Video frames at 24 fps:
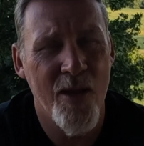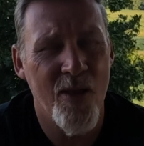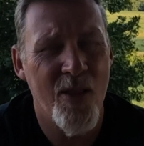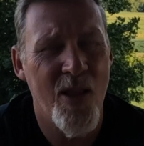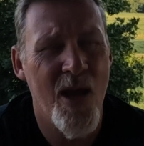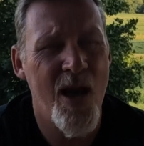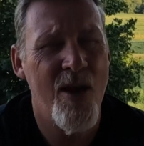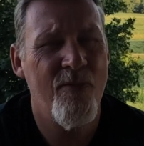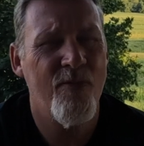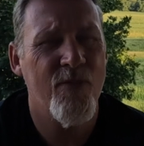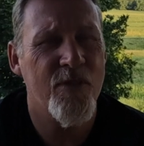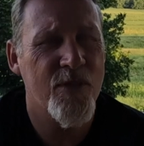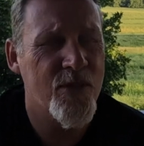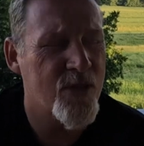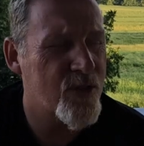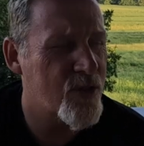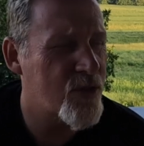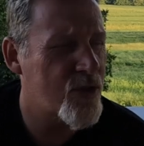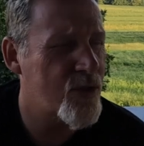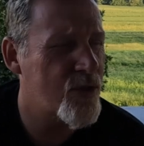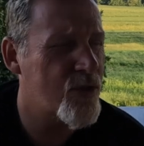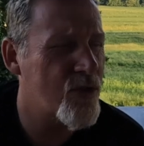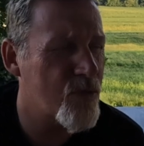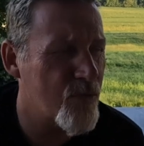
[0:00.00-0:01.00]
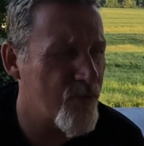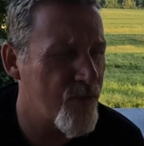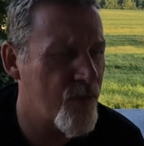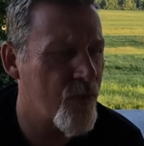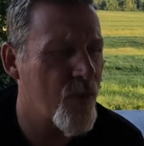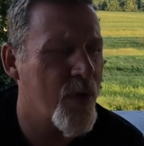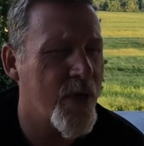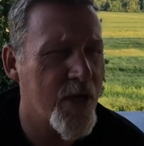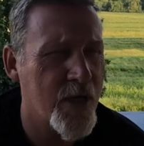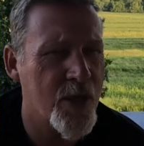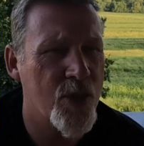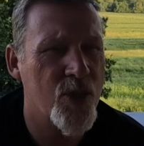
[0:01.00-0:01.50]
Life is too
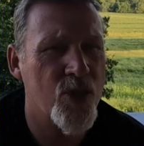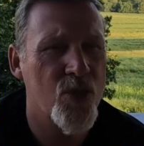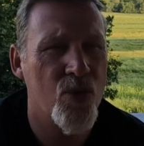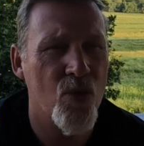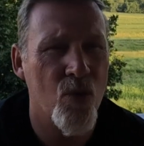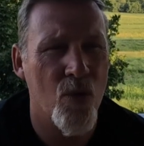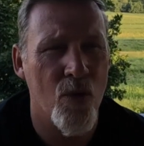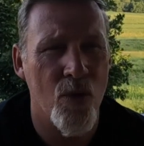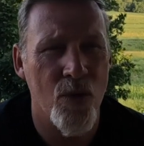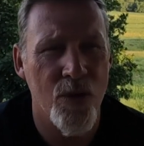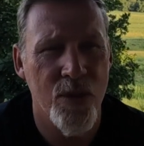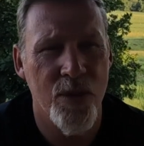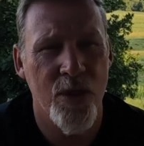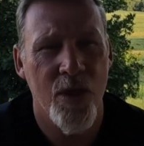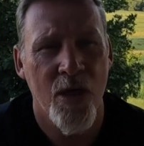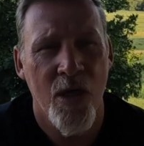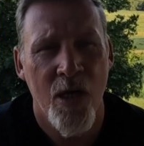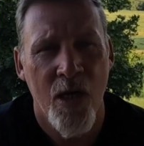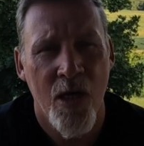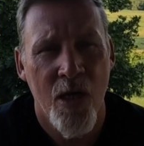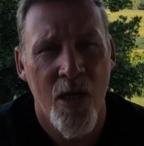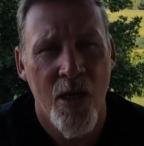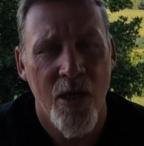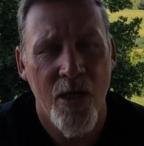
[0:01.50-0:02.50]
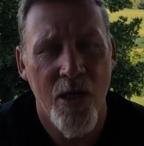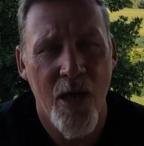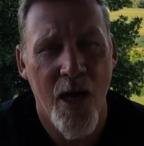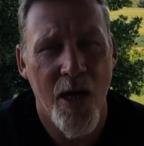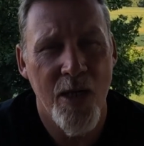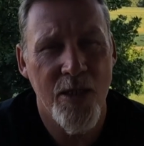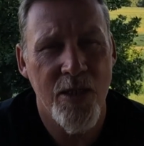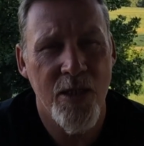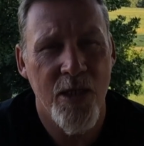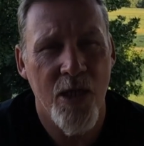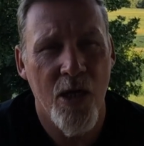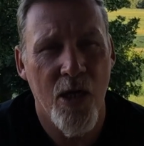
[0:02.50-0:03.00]
freaking short
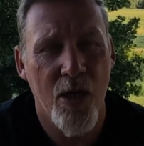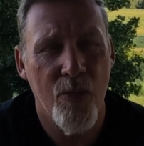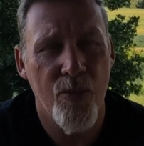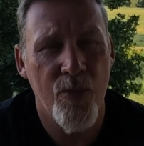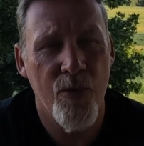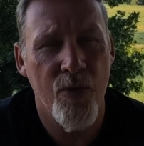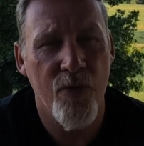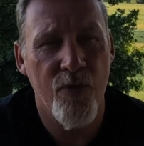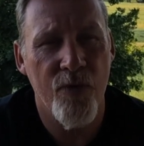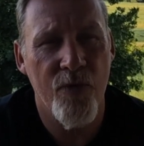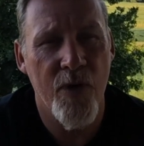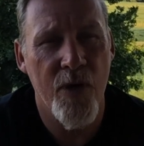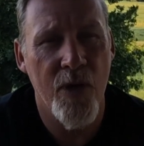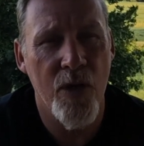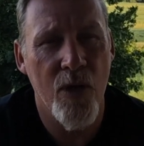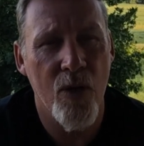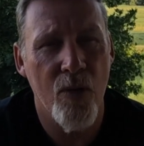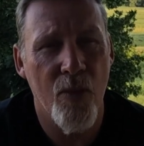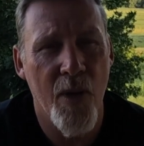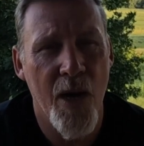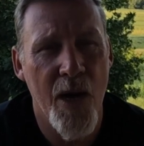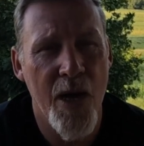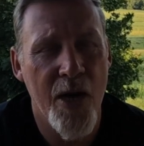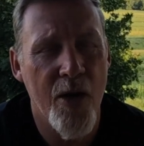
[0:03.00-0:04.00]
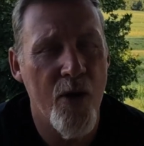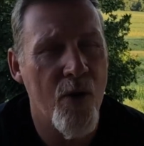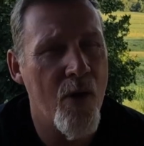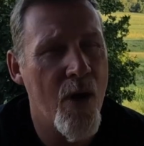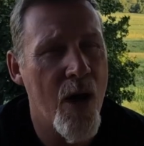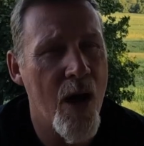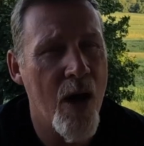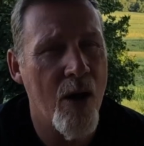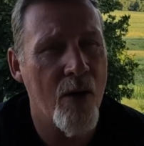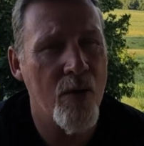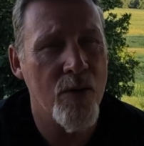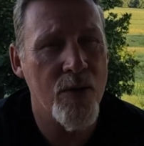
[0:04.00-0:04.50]
not to help your fellow biker
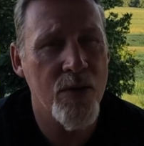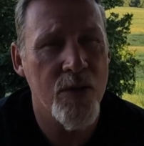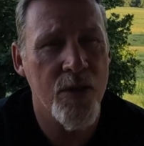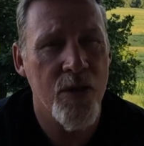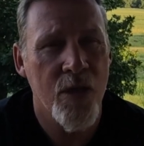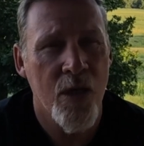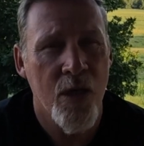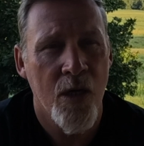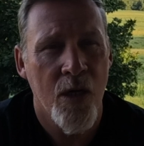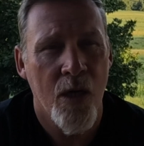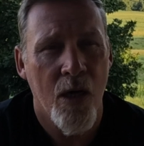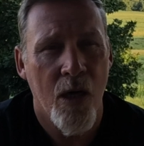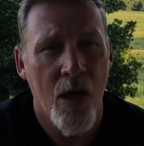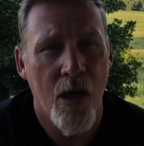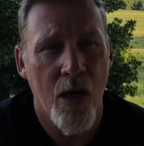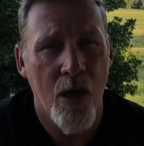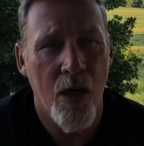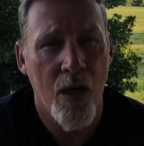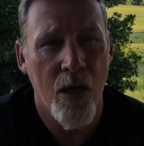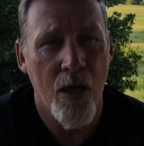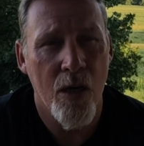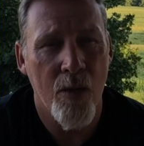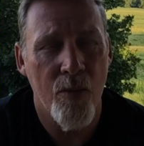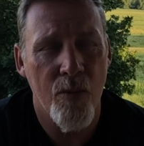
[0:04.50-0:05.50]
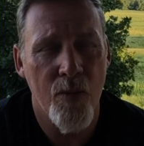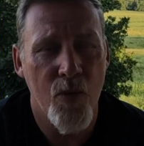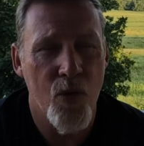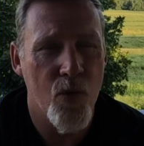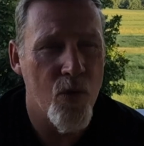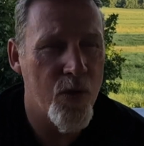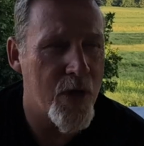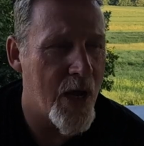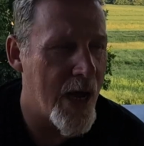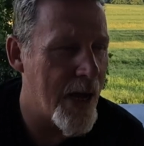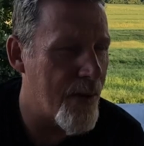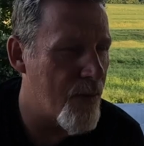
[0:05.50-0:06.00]
out, your
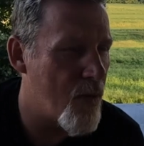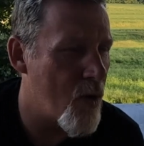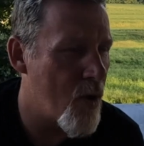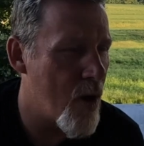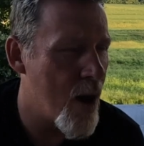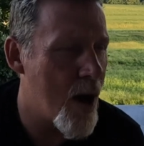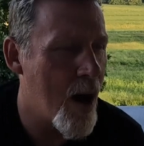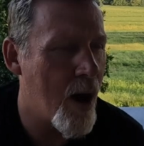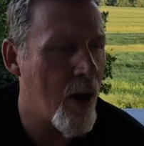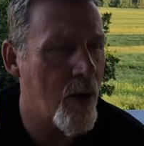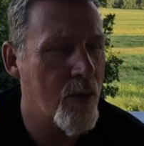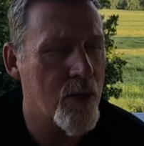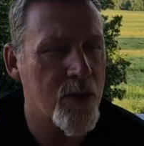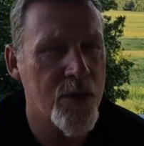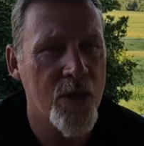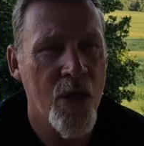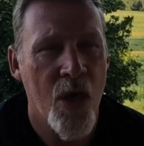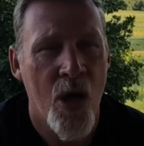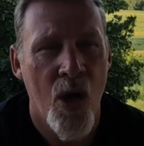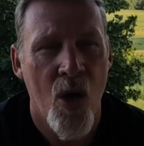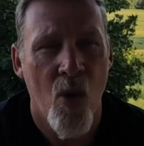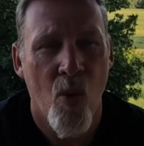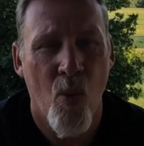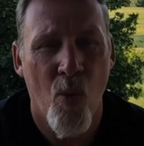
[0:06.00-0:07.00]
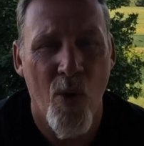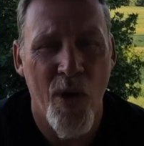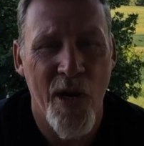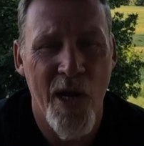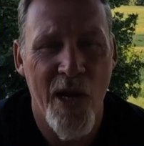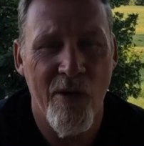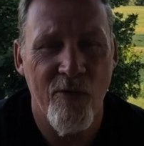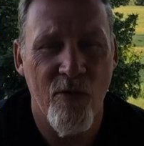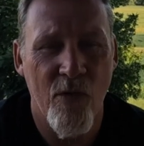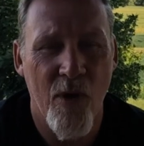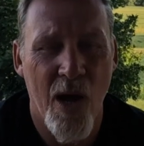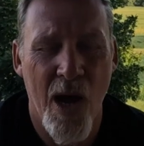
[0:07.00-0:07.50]
neighbor out,
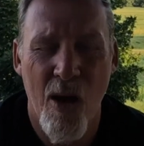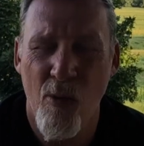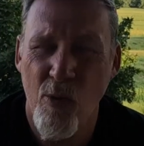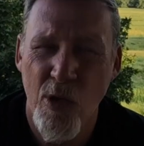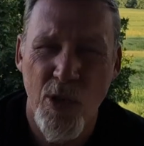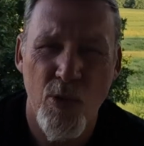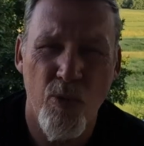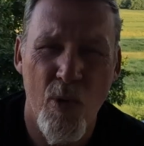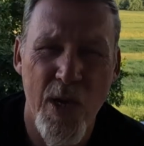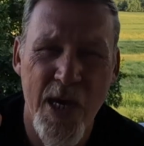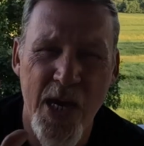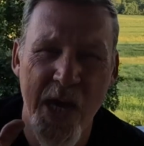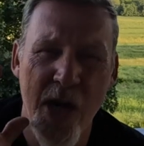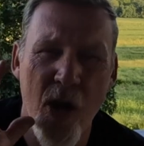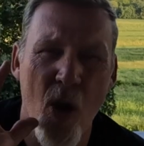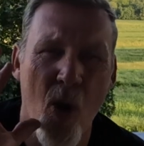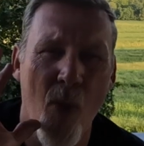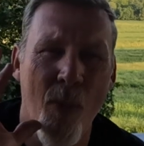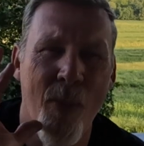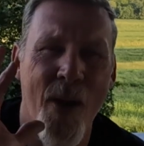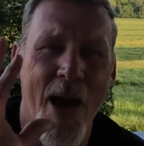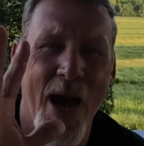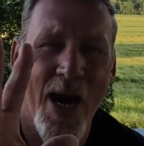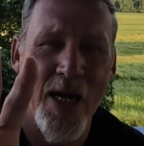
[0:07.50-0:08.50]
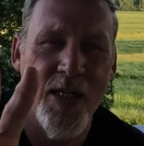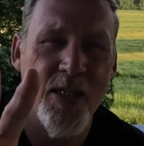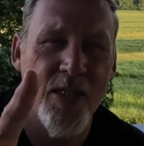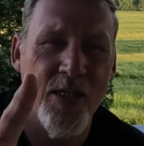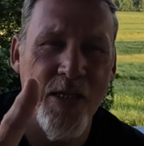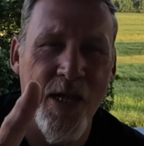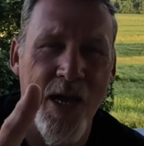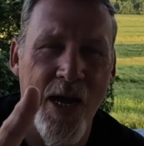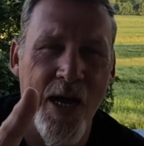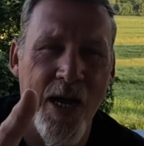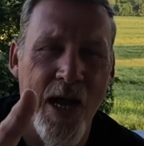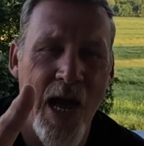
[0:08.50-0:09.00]
whatever. I wish we could go back to
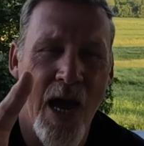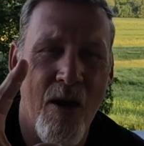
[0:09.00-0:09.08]
that.